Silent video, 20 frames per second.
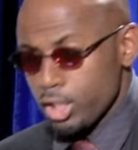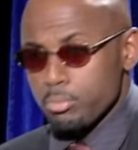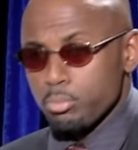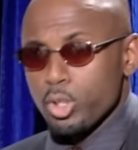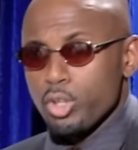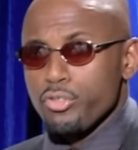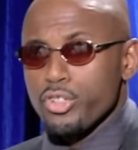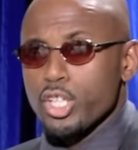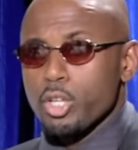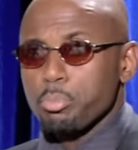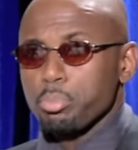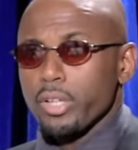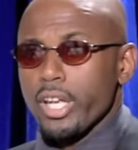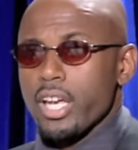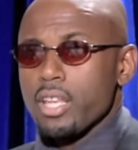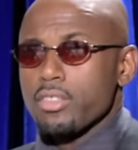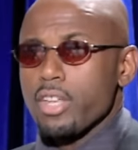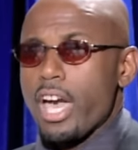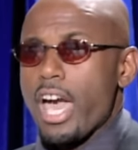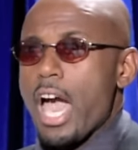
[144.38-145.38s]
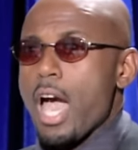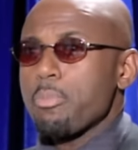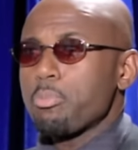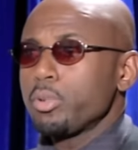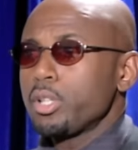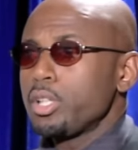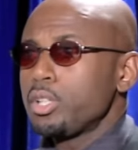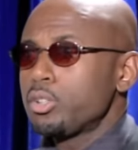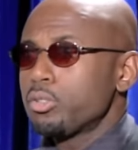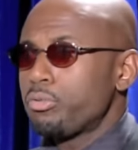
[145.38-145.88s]
in the movie, you're playing the
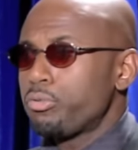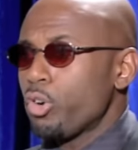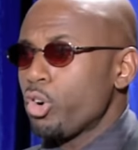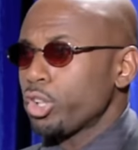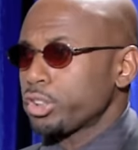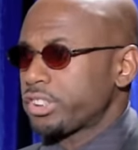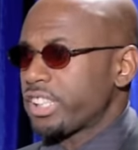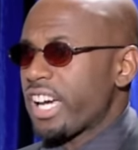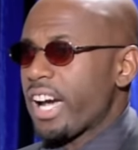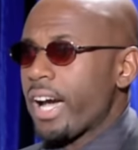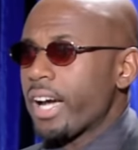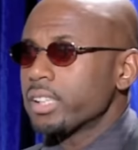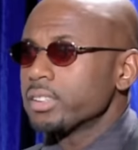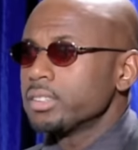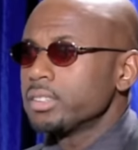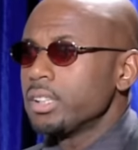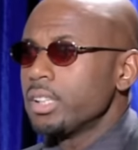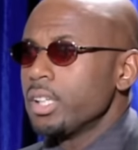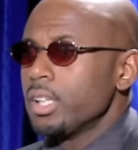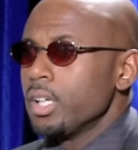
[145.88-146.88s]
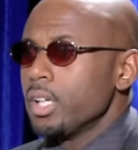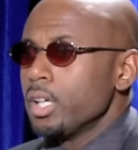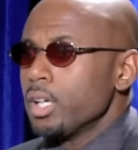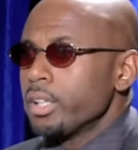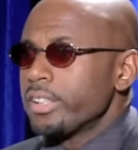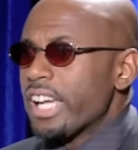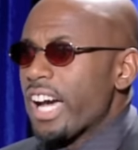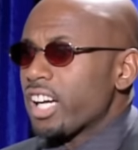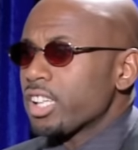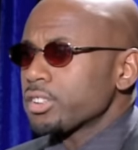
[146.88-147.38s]
happily divorced guy.
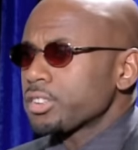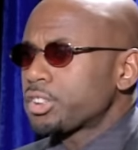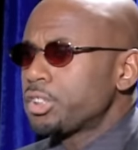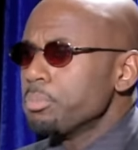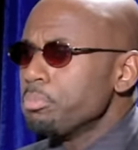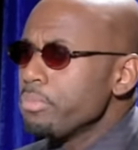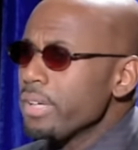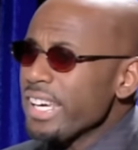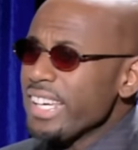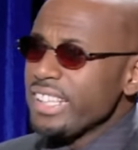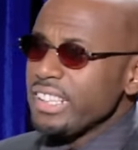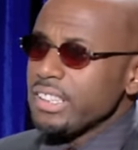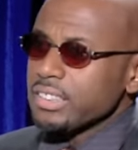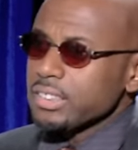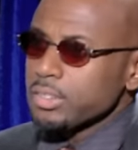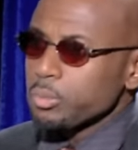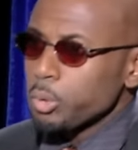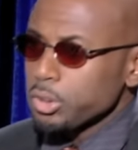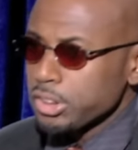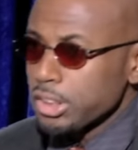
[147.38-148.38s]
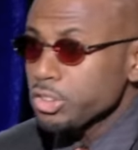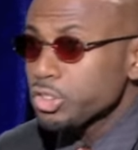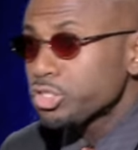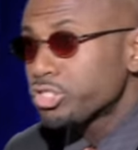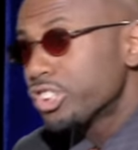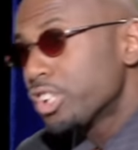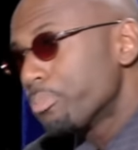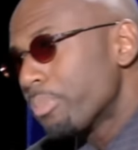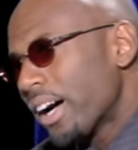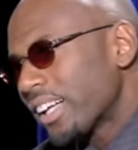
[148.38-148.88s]
Now, to me, what's
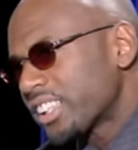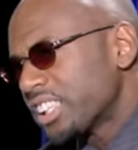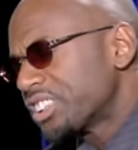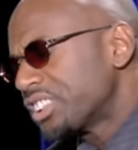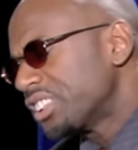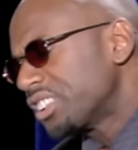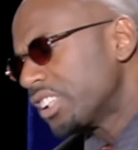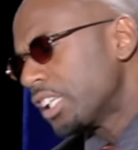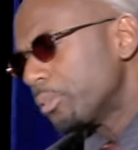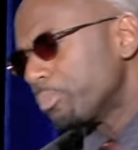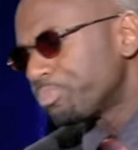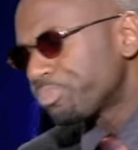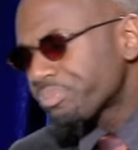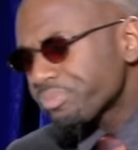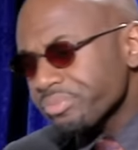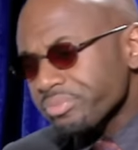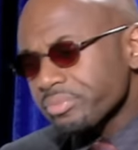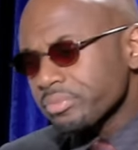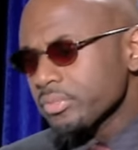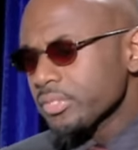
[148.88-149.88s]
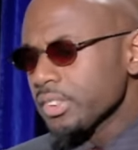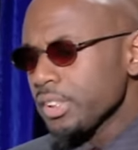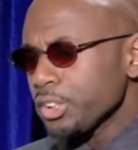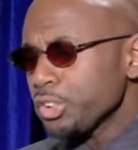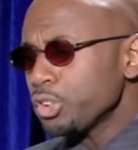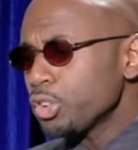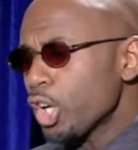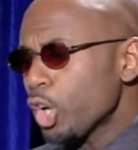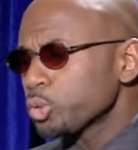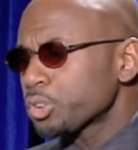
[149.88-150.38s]
interesting about this is that
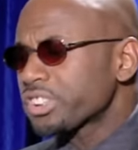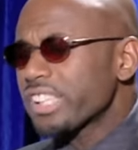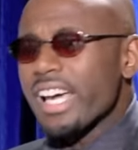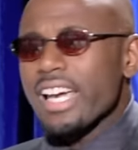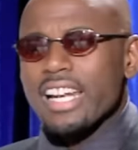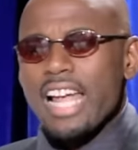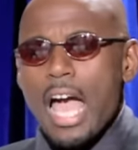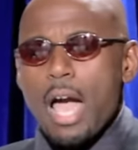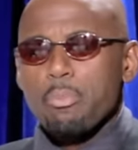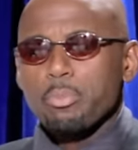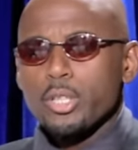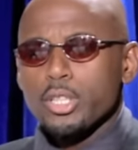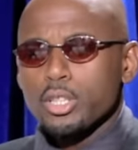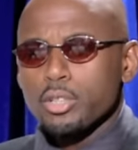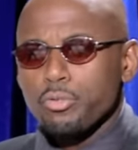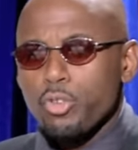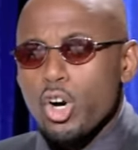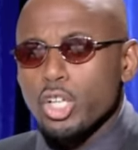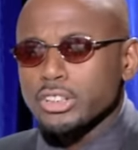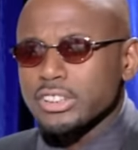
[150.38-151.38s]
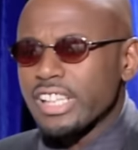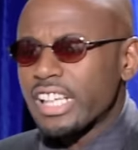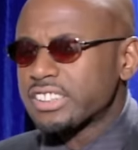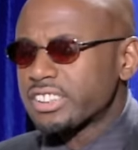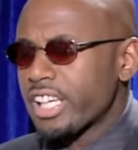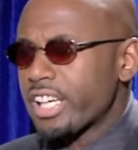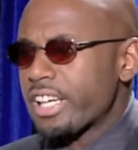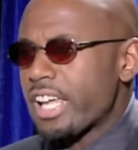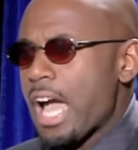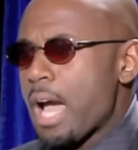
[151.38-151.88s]
you know, saying happily divorced is like
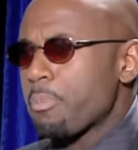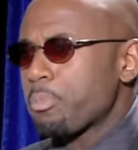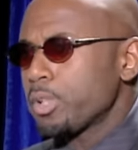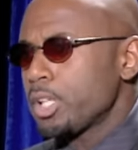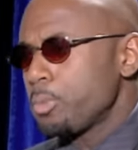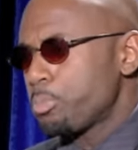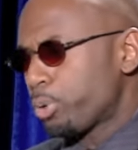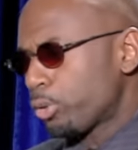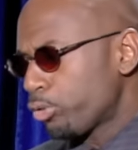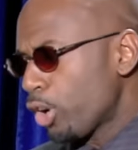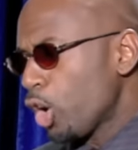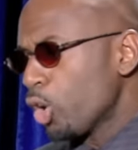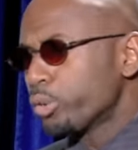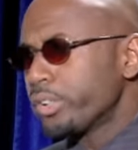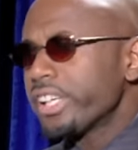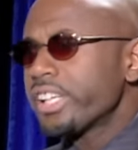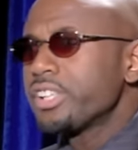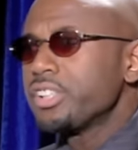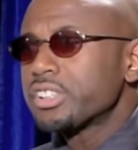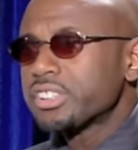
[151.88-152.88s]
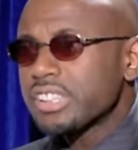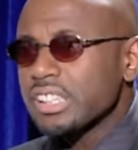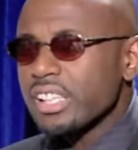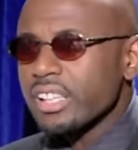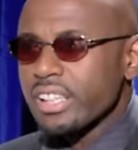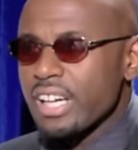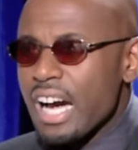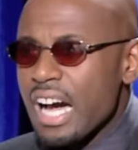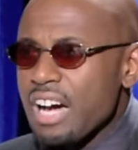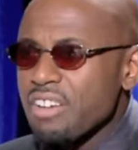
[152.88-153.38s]
saying happily parole. Nigga, you're still a
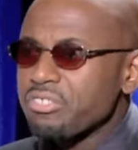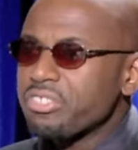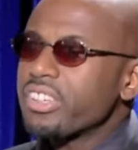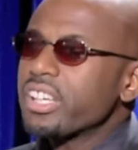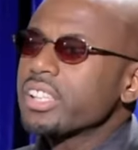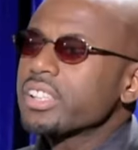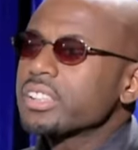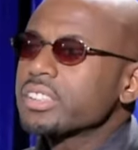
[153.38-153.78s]
convict,